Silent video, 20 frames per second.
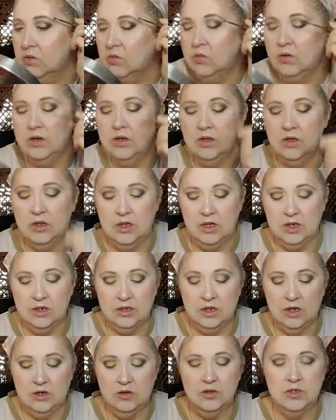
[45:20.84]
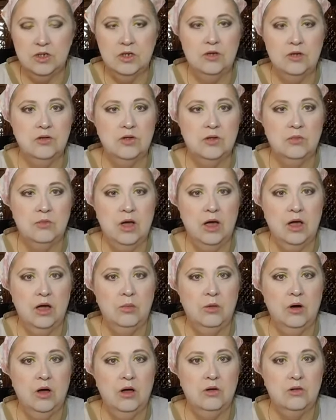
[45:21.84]
One of the things I used to use on my
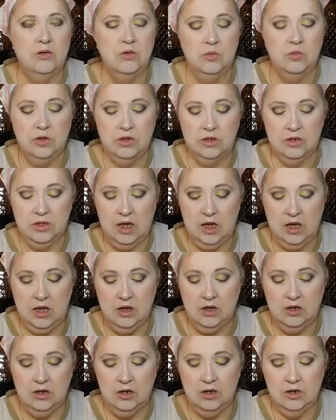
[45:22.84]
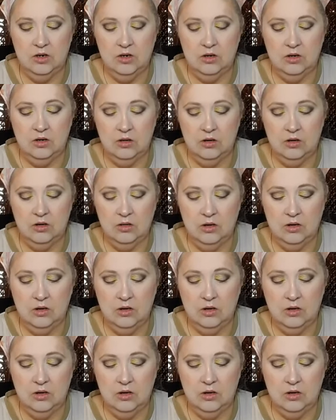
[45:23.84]
eyebrows was a clear